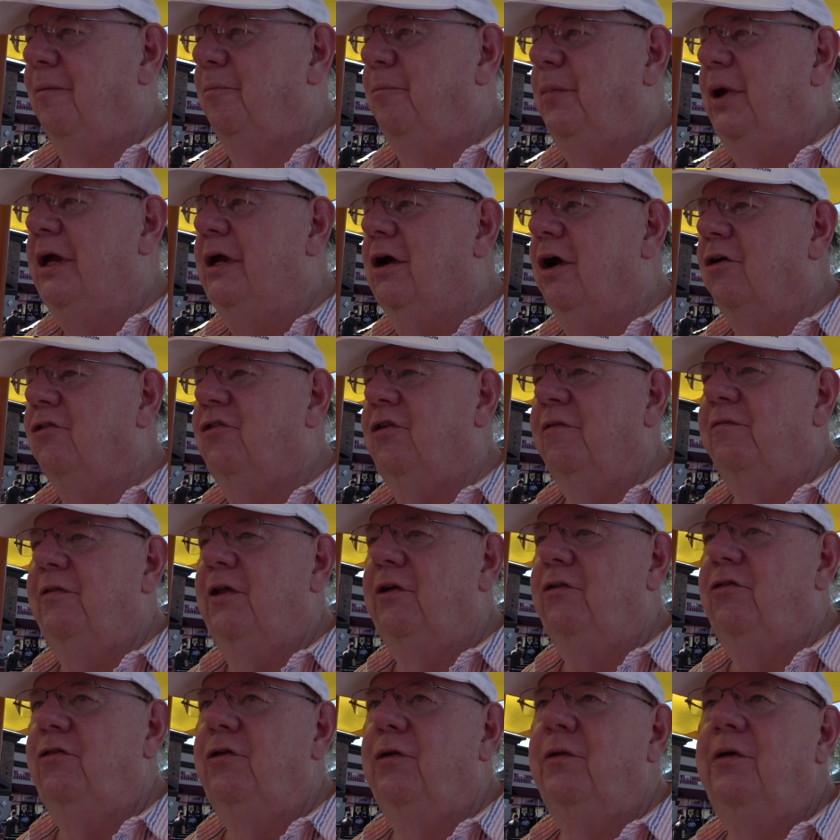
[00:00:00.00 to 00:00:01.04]
because of
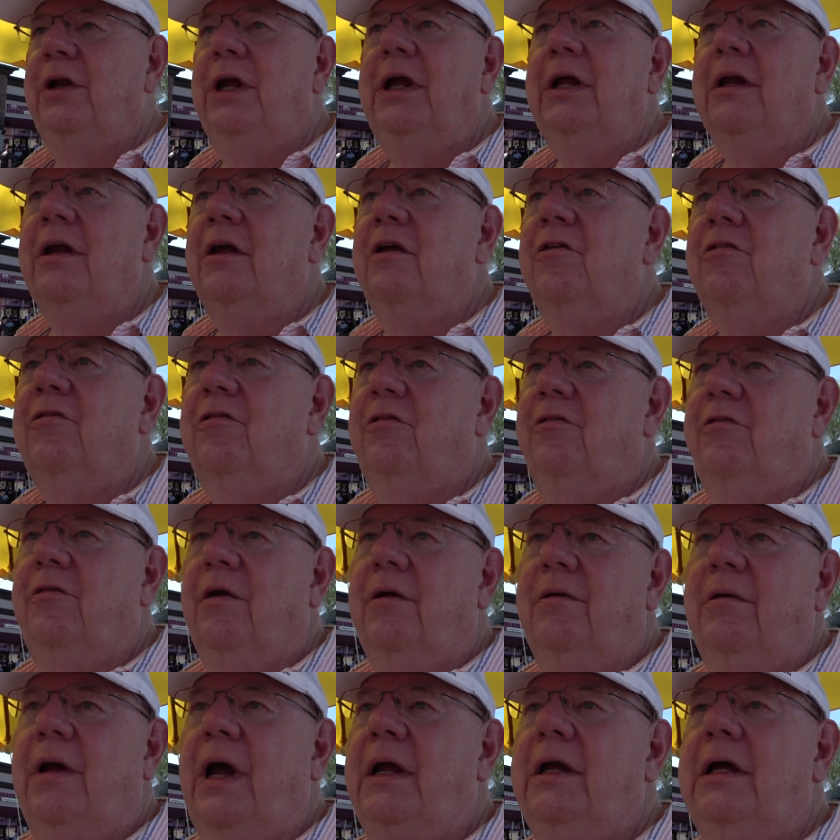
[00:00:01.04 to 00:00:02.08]
this uniqueness,
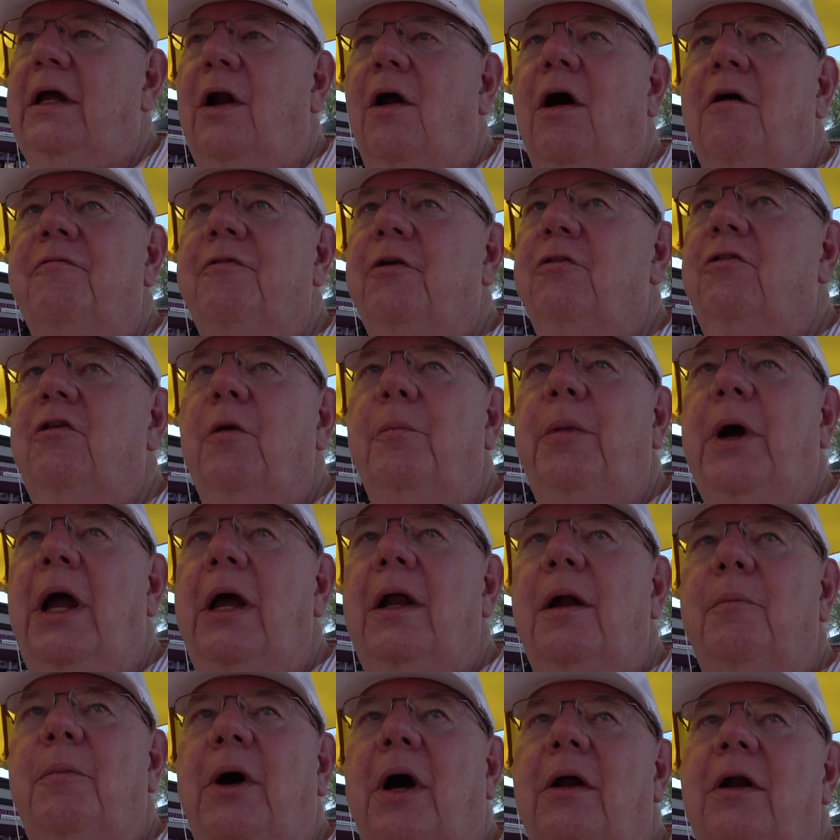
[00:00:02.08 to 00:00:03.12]
I get offers to
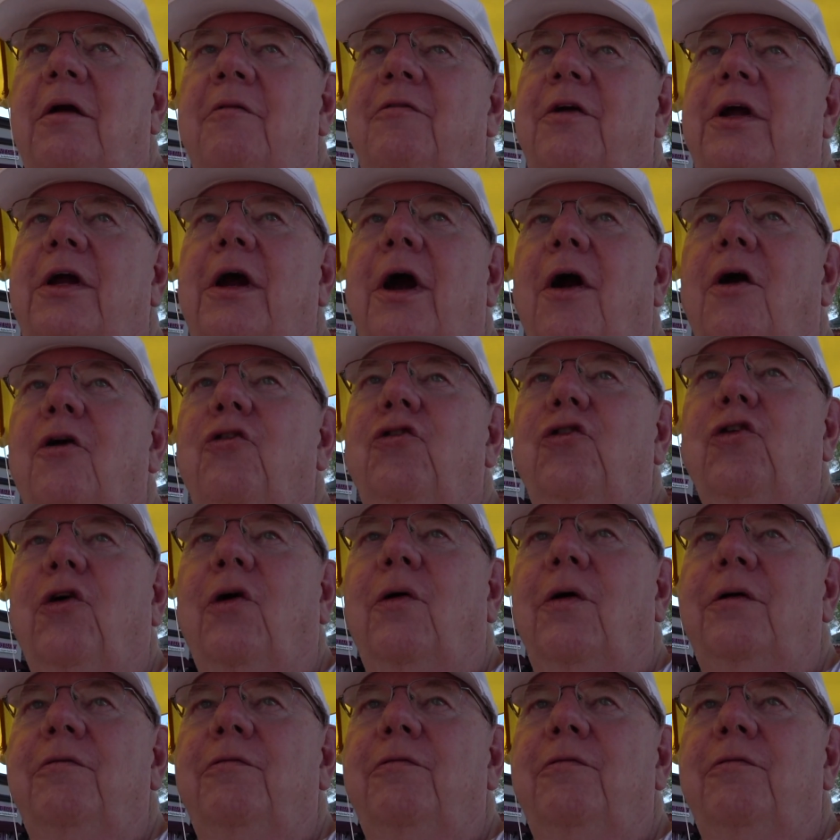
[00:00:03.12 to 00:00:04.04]
buy it about every car show.